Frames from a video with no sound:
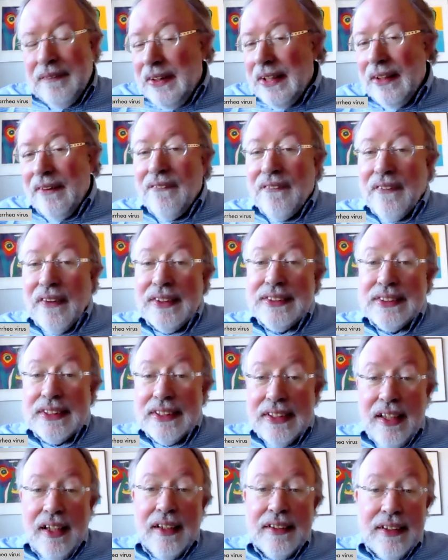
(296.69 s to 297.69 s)

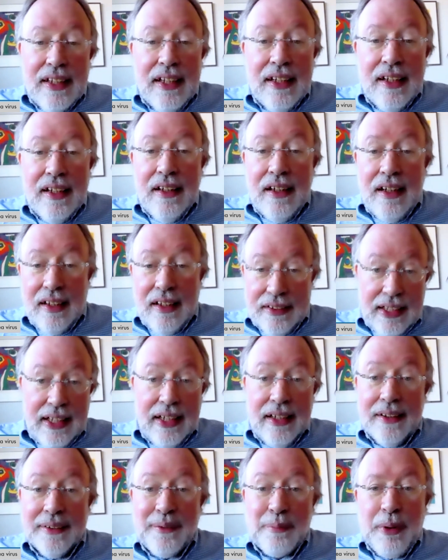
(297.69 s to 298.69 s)
Conversely, on a
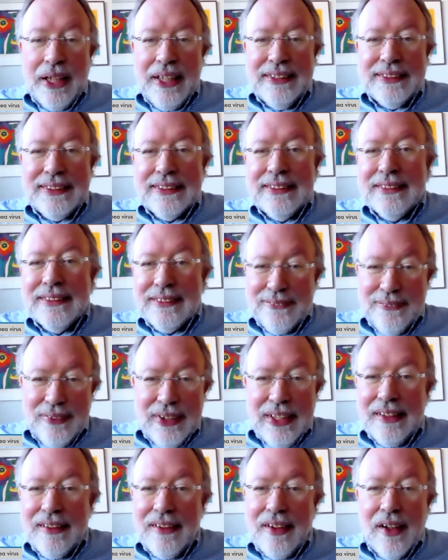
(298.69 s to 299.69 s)
health basis, we
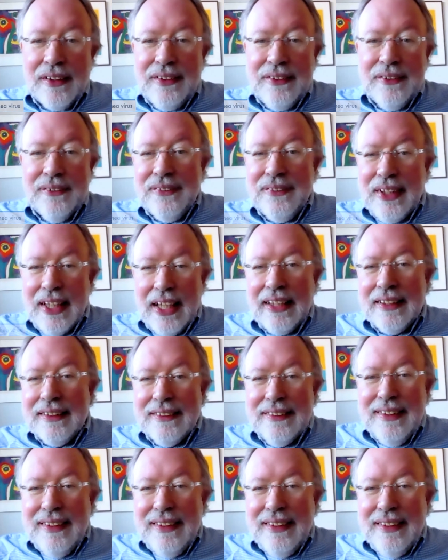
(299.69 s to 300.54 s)
can argue that